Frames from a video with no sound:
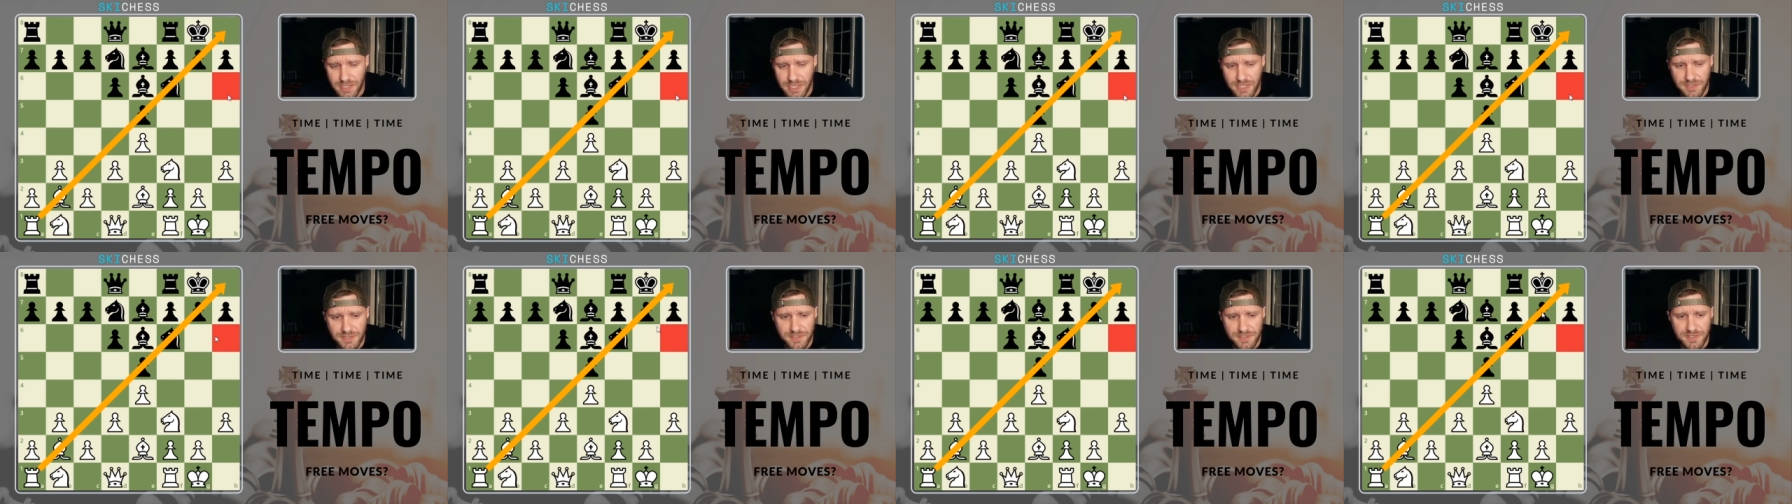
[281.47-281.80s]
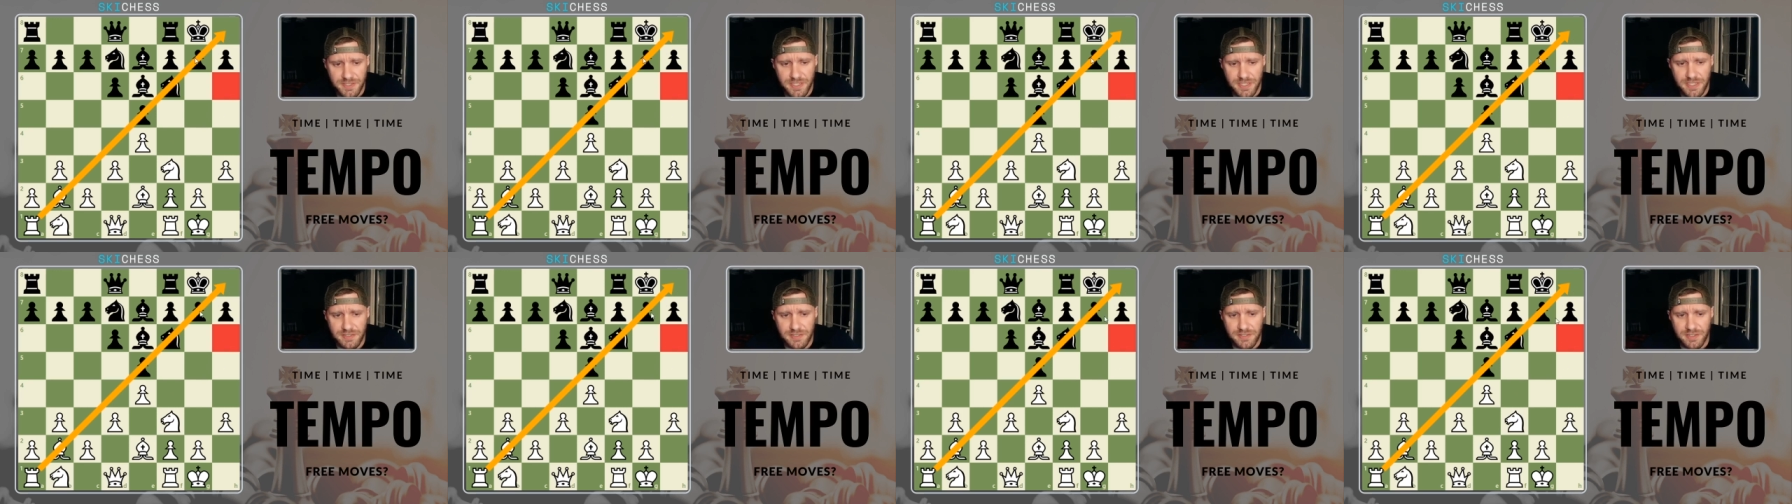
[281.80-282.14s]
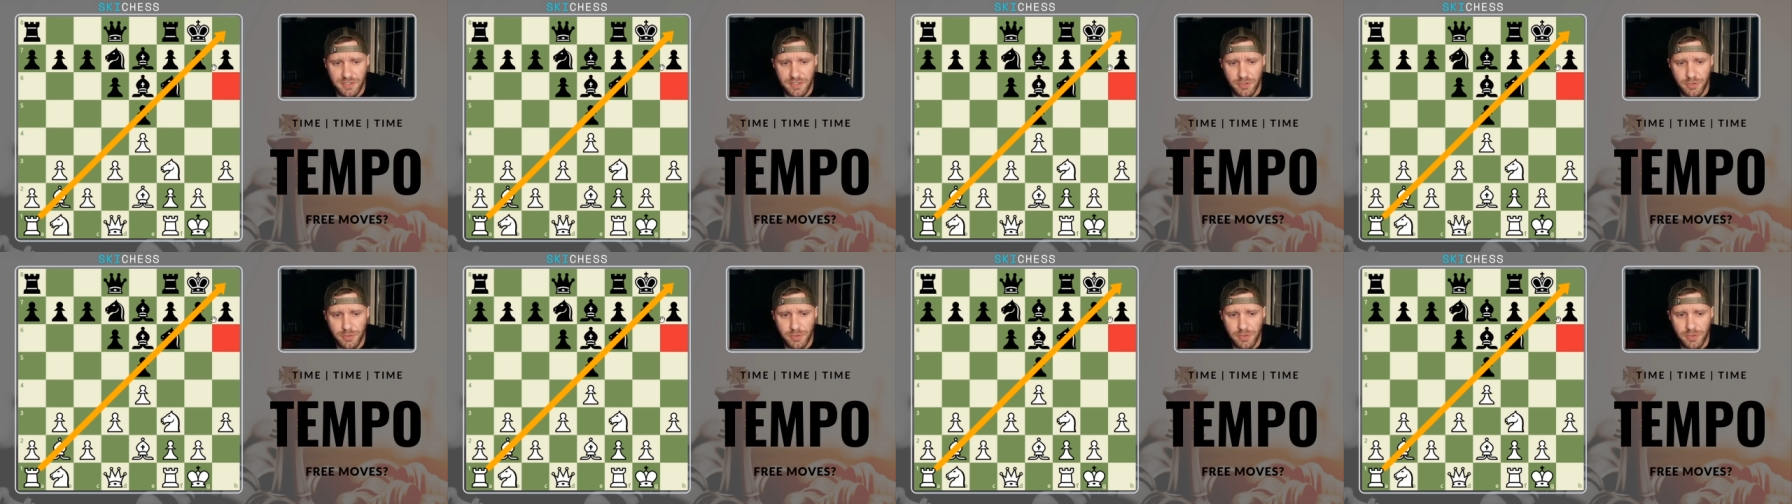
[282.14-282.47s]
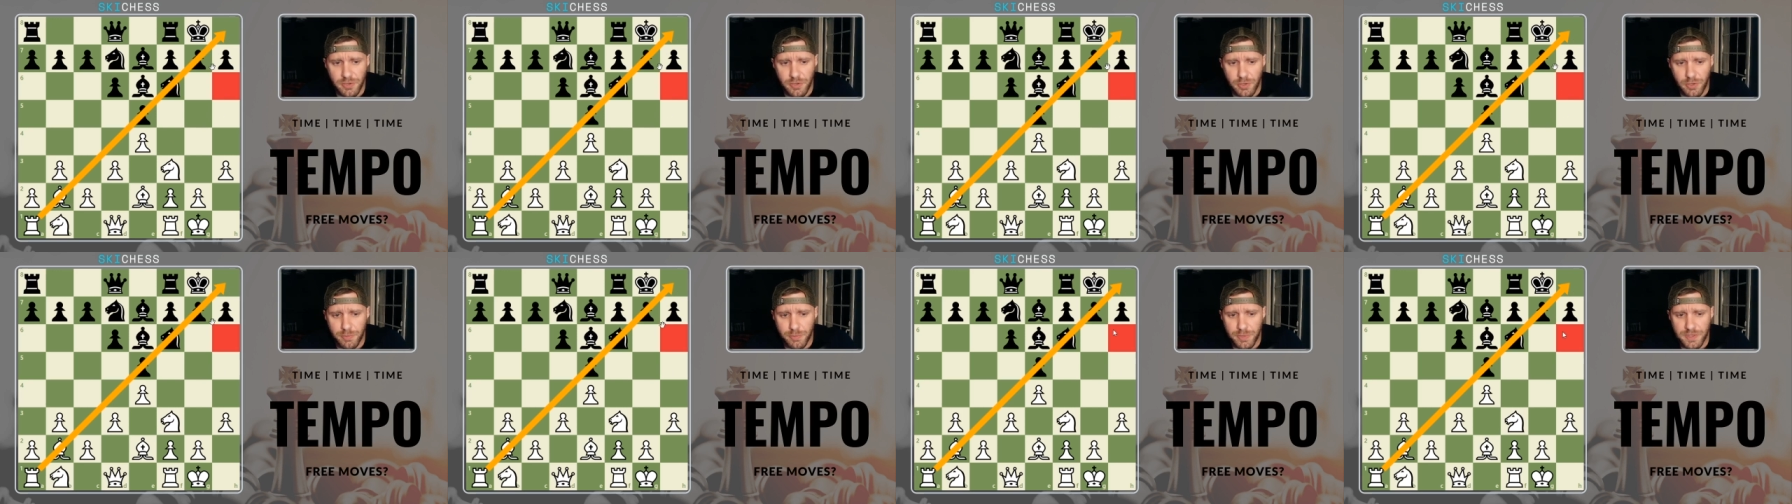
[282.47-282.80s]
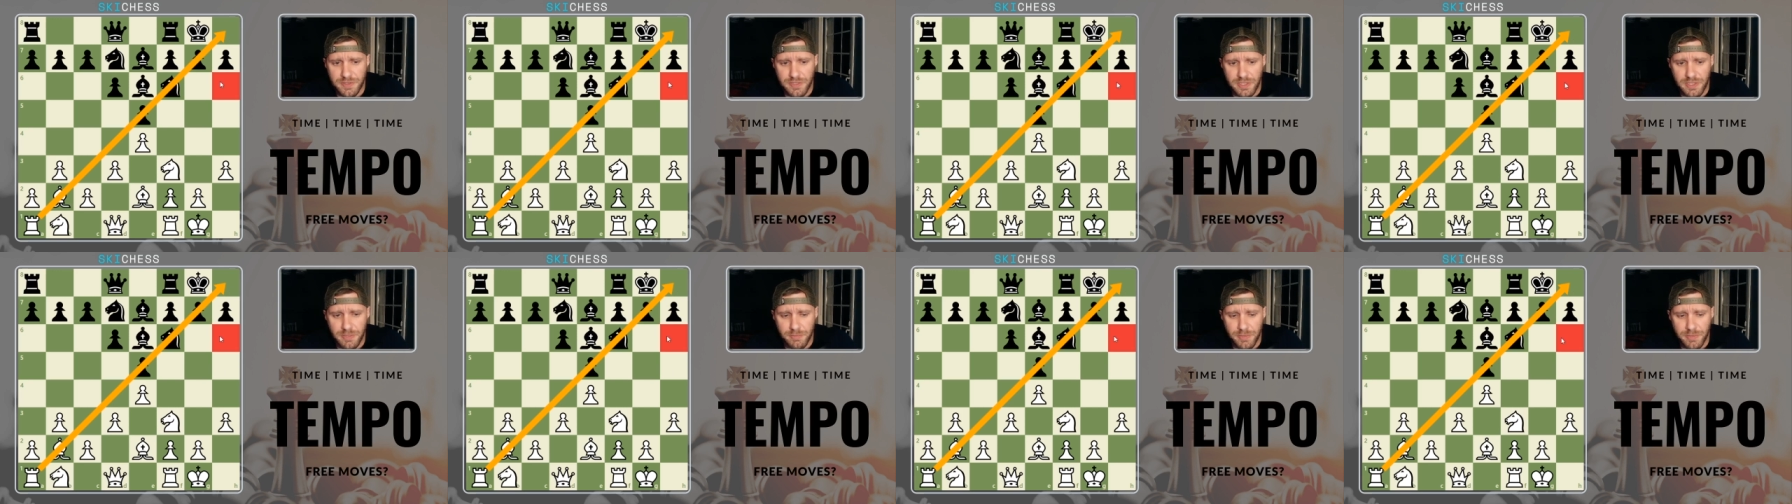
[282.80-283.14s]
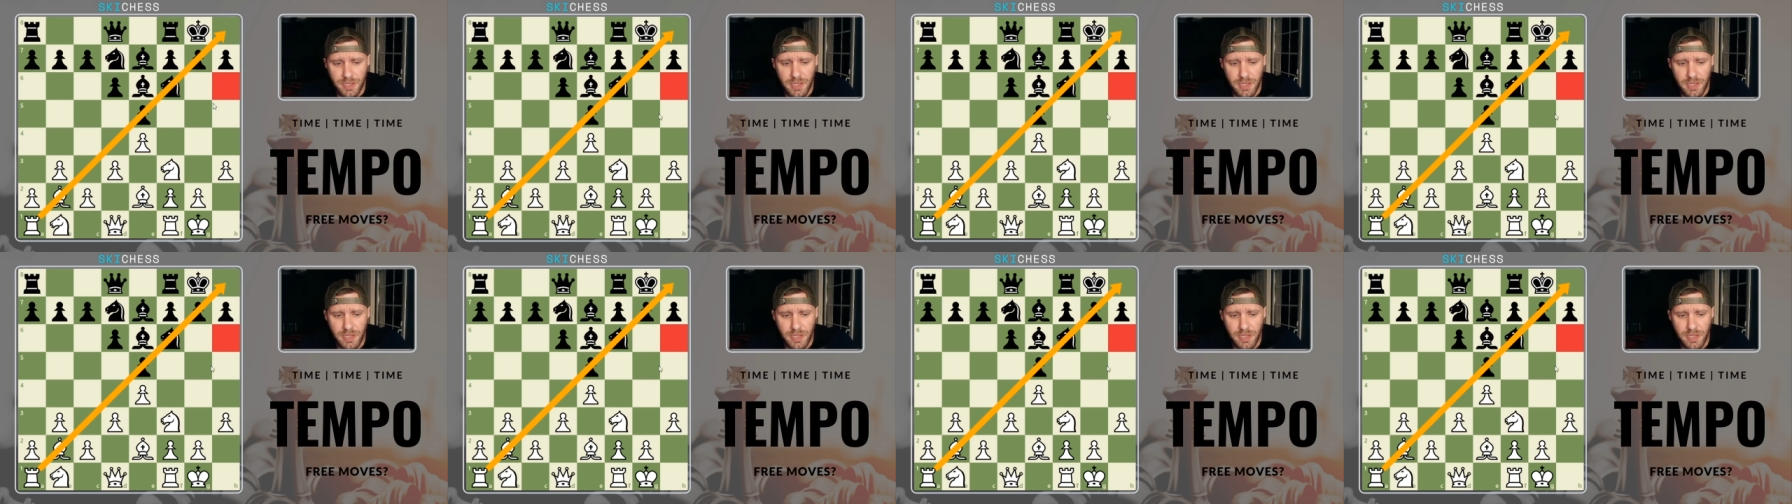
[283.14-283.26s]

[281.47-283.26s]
h6 that opens up